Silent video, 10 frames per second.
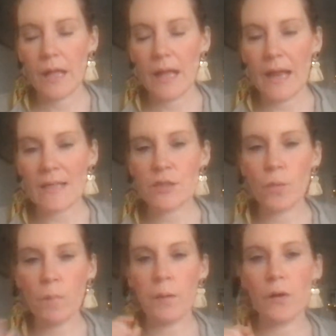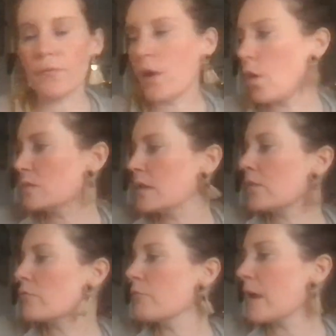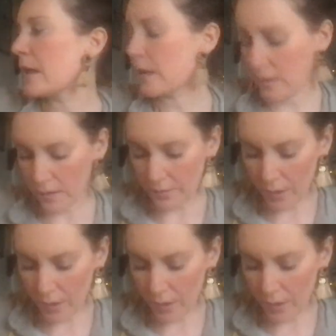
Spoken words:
And as you are both holding the ring, the